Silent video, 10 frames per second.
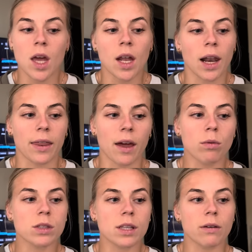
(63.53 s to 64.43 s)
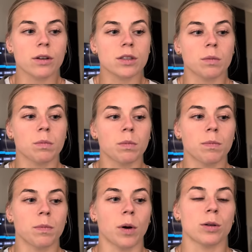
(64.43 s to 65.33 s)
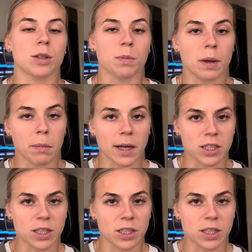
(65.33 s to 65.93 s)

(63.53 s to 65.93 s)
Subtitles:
like, that was never supposed to be my